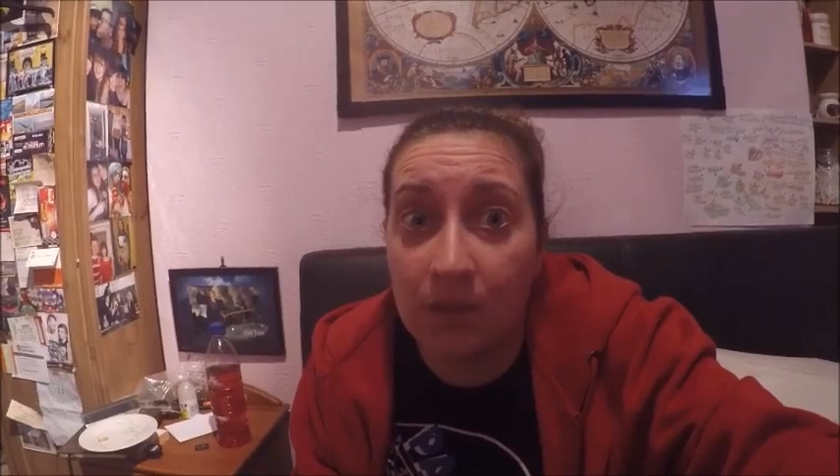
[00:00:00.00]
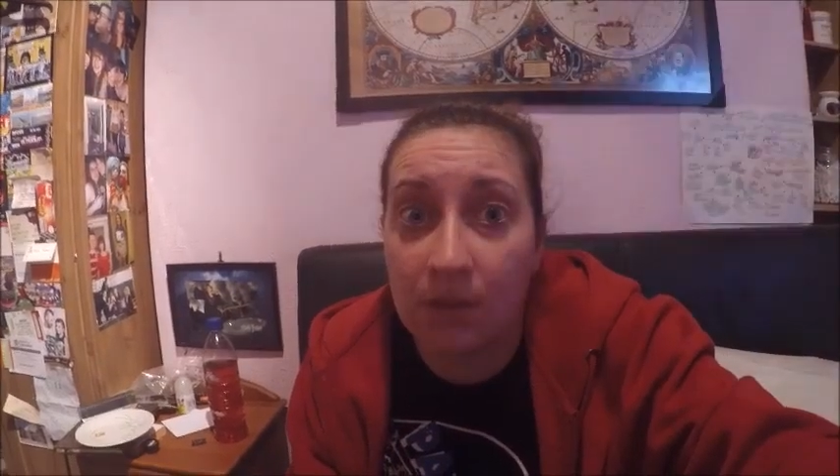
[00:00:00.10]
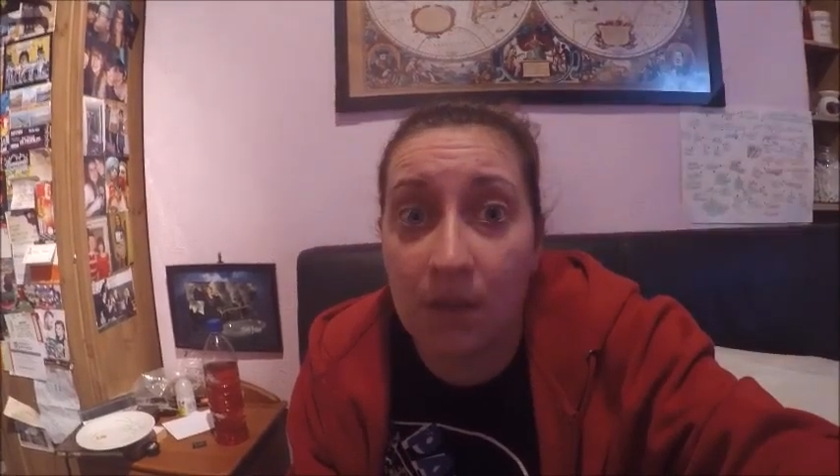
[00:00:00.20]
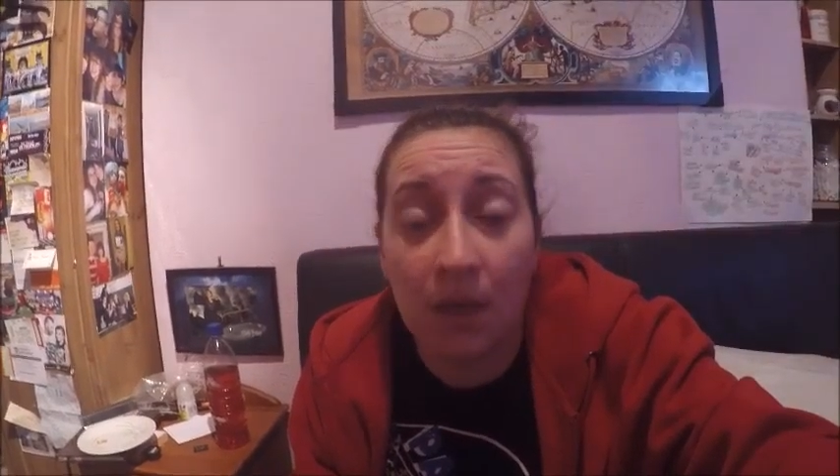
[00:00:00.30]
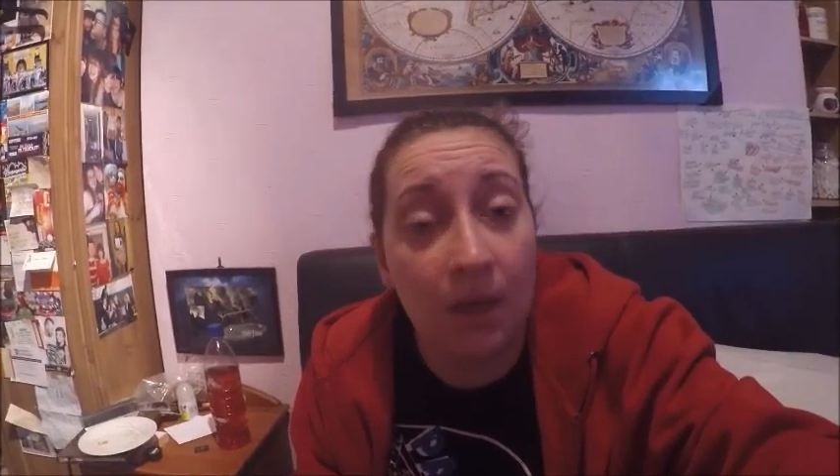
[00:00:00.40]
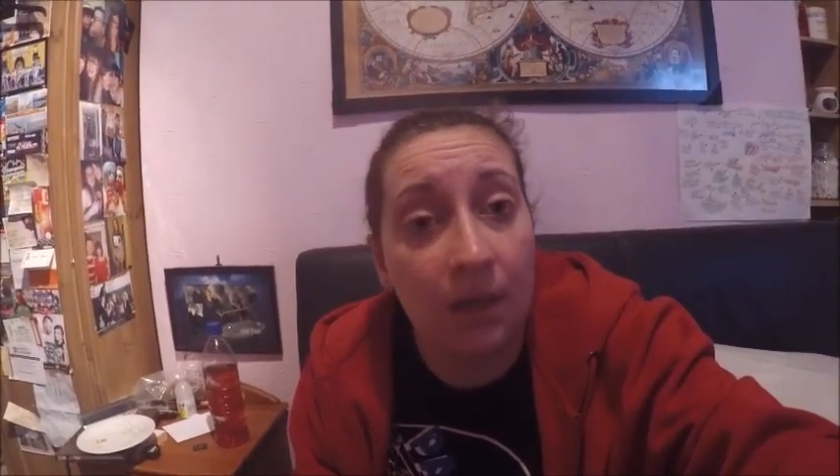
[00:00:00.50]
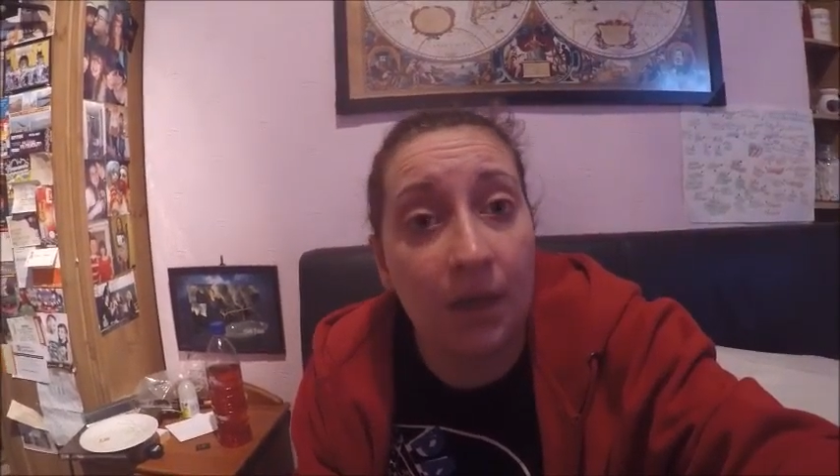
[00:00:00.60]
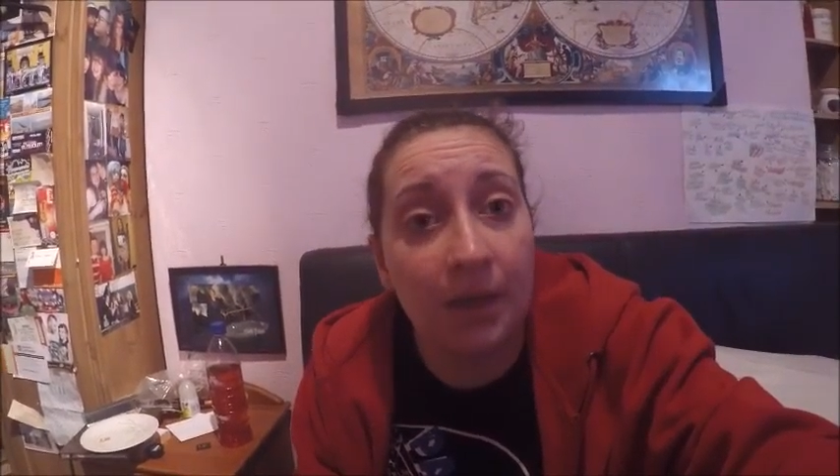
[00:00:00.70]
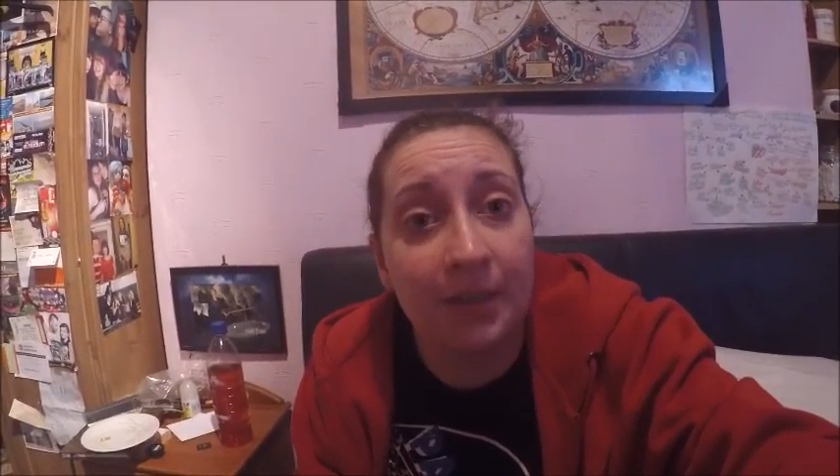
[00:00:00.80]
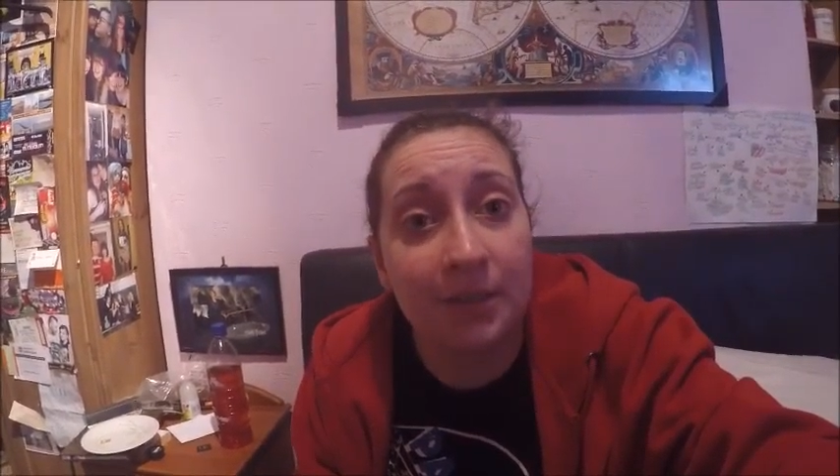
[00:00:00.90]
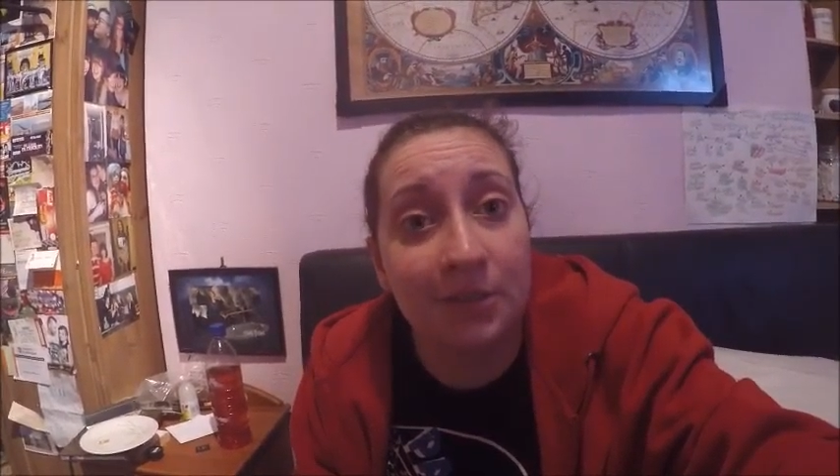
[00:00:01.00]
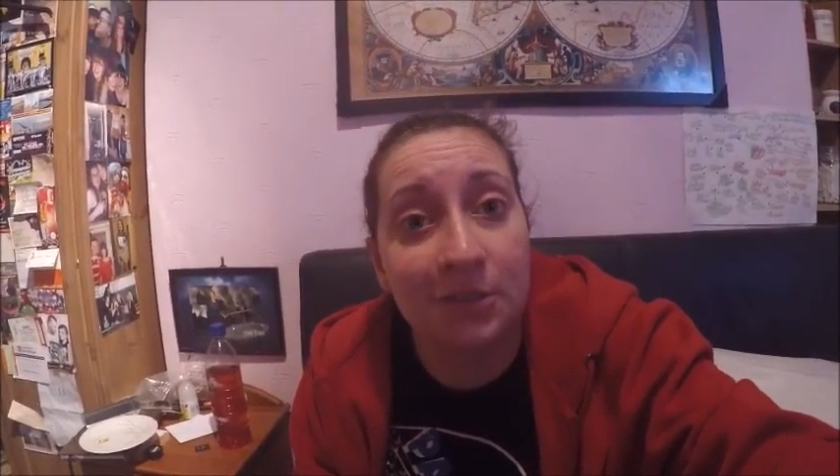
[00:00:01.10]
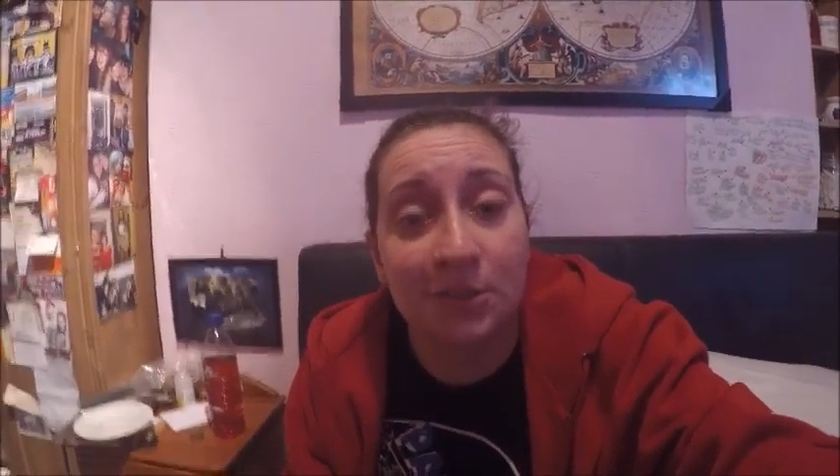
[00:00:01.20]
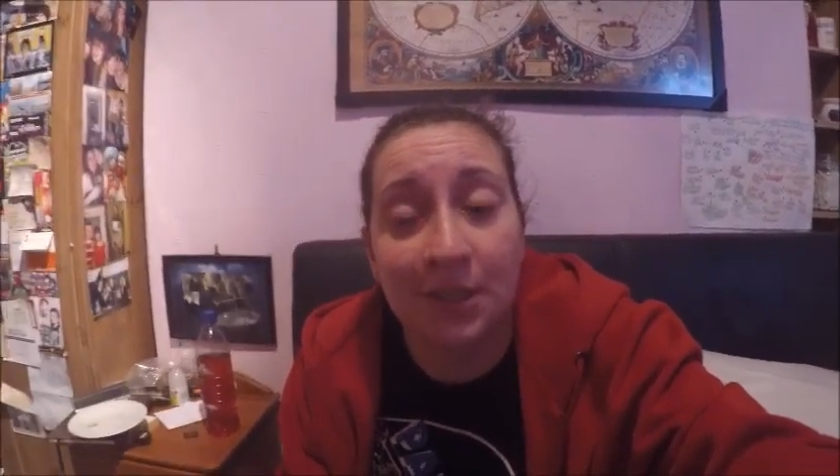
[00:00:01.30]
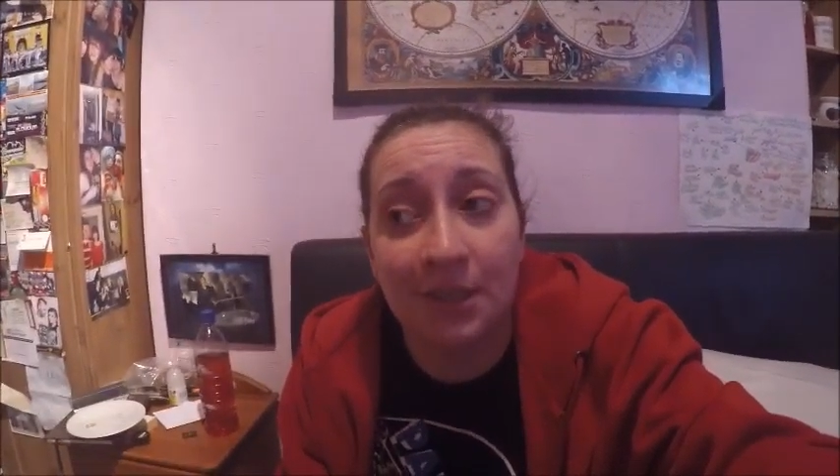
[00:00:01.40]
yeah,
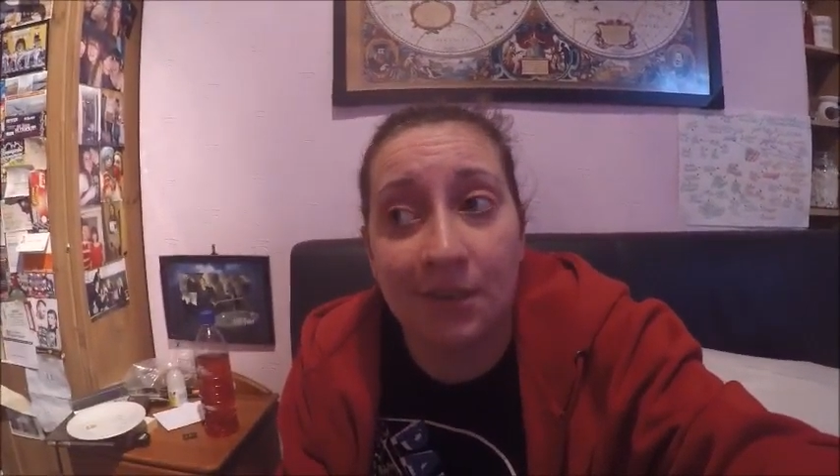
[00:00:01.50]
good night